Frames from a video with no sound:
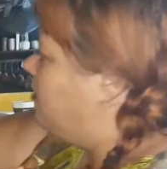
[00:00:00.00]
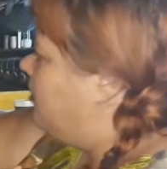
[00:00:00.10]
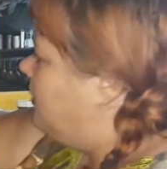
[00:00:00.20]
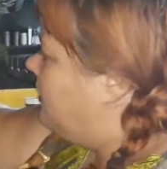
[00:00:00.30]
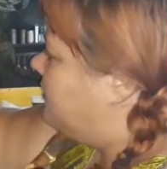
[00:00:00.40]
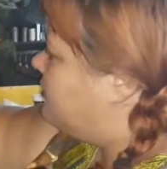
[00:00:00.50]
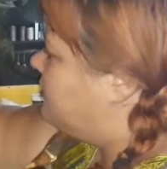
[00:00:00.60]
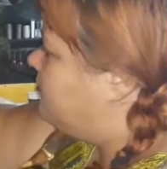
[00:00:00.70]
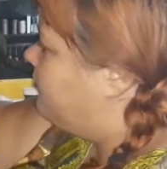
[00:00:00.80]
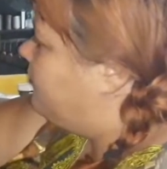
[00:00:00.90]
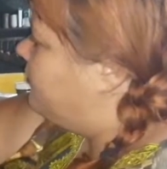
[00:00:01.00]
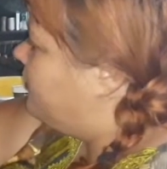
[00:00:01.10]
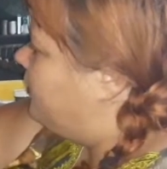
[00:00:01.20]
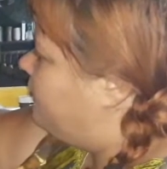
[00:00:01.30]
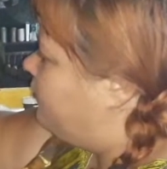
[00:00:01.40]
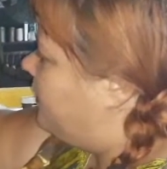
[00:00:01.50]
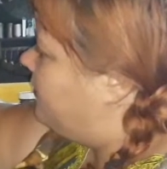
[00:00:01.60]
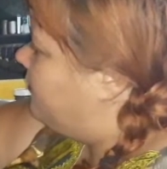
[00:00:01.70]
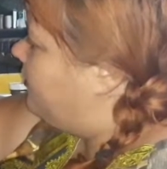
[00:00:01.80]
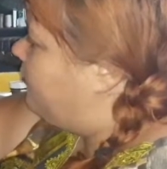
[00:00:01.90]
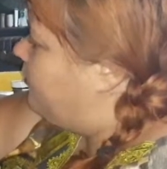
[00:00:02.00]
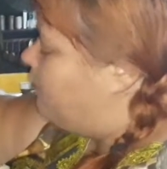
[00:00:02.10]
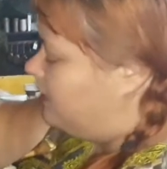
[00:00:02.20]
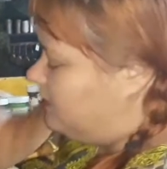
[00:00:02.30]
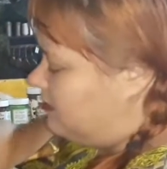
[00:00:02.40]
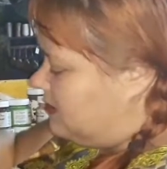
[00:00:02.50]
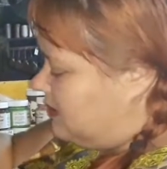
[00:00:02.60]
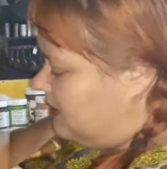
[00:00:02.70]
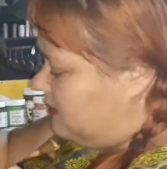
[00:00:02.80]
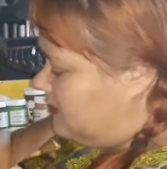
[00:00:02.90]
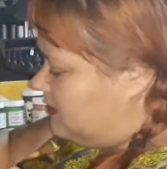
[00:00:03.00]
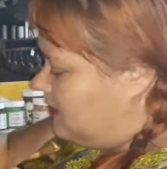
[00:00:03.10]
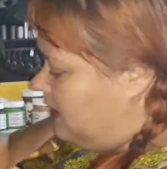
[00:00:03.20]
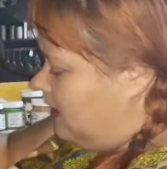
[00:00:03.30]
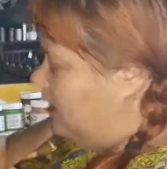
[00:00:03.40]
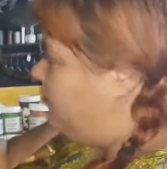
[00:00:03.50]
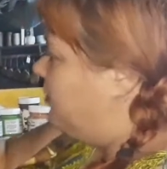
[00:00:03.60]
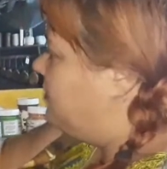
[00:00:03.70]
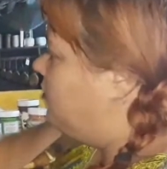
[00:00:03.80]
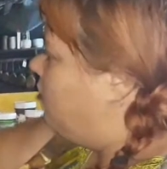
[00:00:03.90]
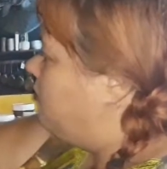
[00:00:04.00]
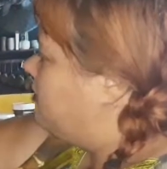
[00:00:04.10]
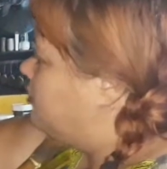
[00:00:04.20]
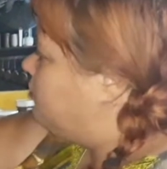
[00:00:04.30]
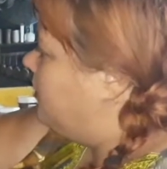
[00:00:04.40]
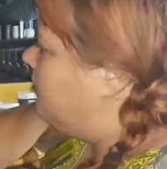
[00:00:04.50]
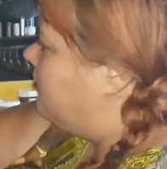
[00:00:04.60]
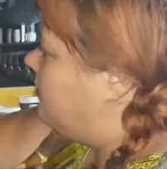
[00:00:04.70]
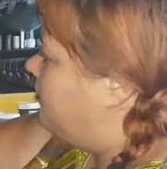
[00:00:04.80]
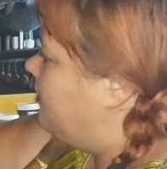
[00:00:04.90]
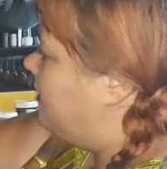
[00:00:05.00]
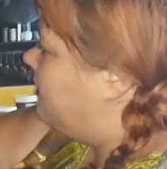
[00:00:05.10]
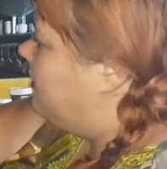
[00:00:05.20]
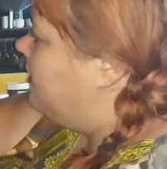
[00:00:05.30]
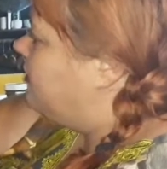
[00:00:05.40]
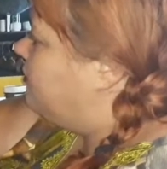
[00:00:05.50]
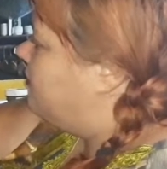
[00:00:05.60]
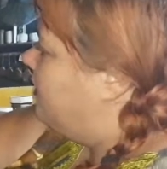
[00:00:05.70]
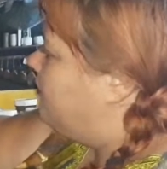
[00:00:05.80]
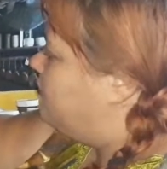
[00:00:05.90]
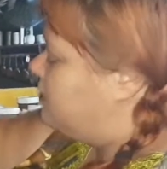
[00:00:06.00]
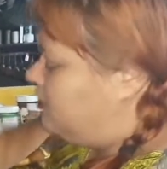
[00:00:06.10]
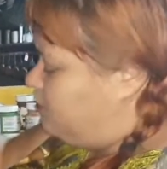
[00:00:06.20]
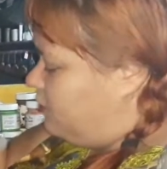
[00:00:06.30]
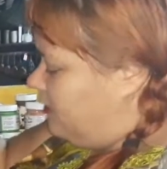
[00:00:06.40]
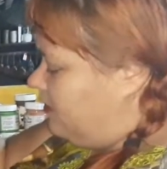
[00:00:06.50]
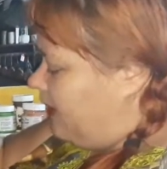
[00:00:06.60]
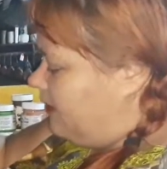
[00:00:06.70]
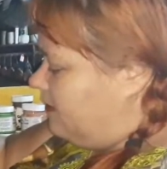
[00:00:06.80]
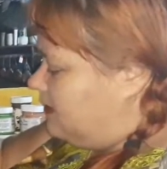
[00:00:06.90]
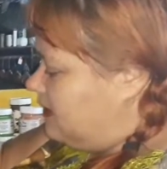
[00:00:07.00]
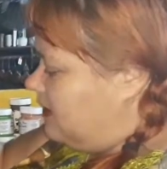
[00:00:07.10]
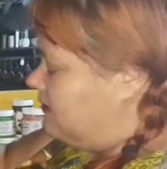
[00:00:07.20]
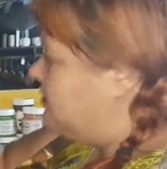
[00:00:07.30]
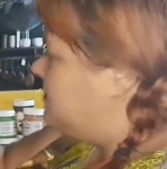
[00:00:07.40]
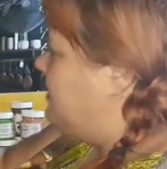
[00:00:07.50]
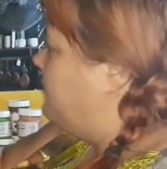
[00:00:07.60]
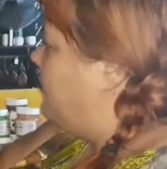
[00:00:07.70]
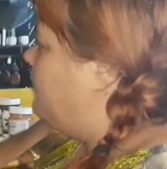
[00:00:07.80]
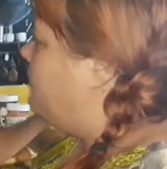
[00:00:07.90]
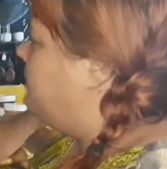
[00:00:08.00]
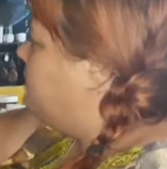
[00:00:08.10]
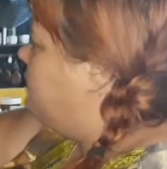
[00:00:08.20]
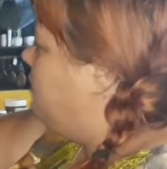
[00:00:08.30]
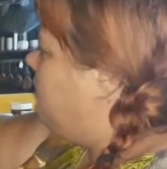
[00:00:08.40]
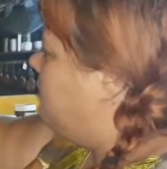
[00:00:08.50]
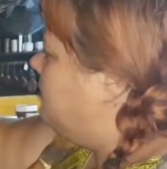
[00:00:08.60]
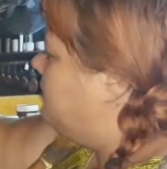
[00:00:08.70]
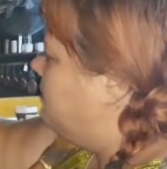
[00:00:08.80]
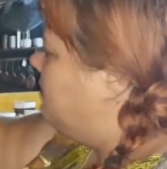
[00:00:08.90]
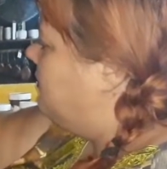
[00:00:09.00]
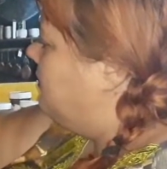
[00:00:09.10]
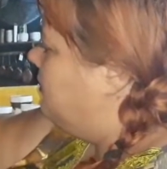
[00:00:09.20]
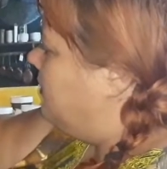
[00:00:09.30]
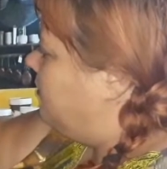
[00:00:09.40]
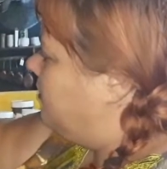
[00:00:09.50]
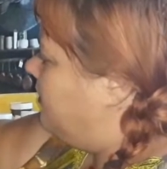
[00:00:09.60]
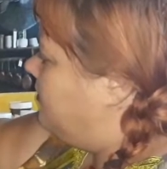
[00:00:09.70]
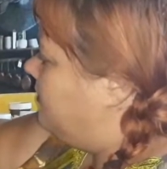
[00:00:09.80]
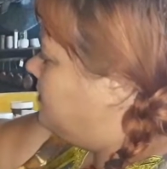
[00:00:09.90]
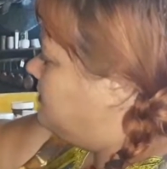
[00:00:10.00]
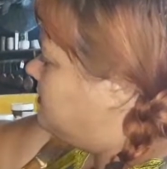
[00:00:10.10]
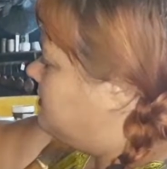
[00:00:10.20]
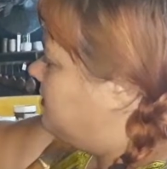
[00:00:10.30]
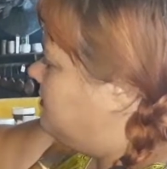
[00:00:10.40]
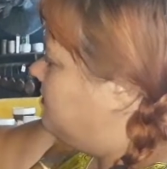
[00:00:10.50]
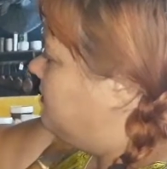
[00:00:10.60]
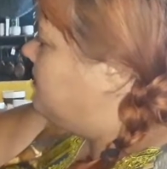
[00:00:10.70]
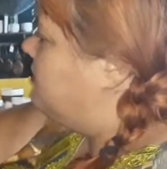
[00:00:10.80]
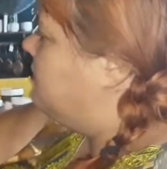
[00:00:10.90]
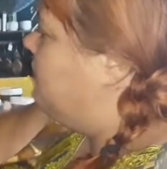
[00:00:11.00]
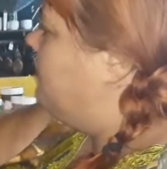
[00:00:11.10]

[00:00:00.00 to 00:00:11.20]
Let's just don't forget that we want the centers a bit dark as well. Okay, so there I'm just putting back the centers that I want dark. Okay, there's a center that's dark.